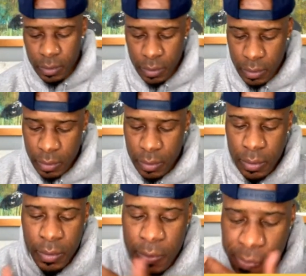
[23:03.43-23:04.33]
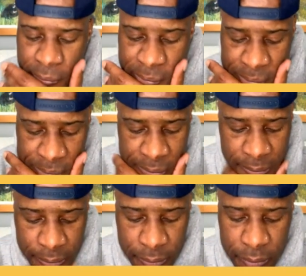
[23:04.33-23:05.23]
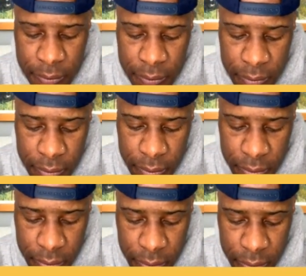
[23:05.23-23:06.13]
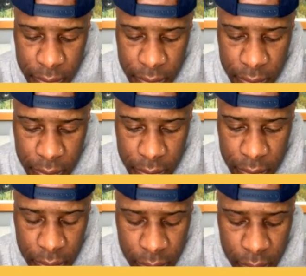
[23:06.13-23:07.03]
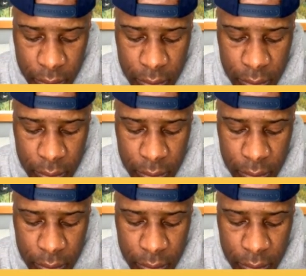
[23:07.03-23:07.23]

(silent)